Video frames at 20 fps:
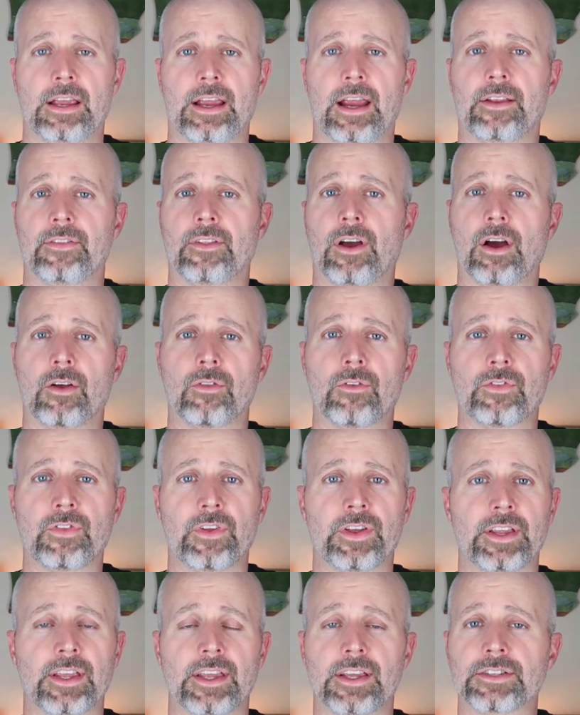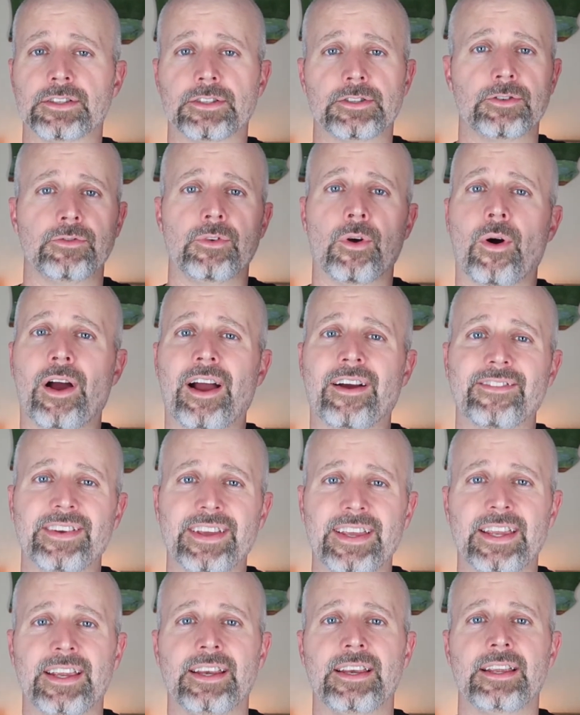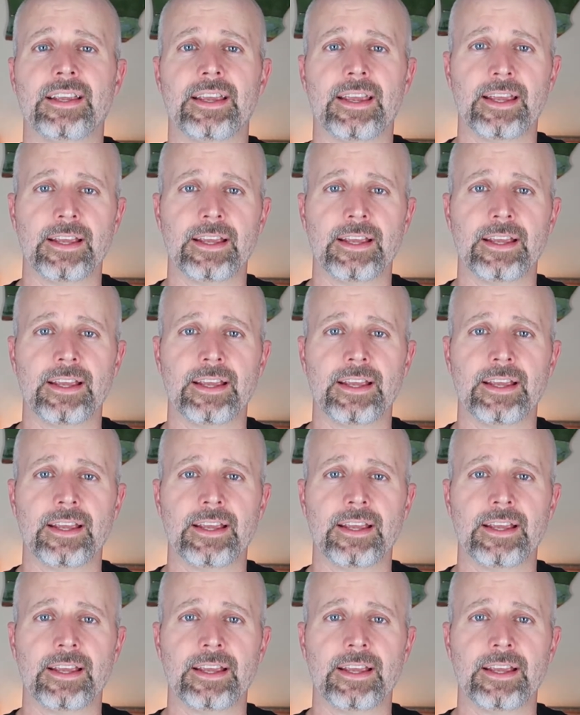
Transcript: And the other thing is you don't have any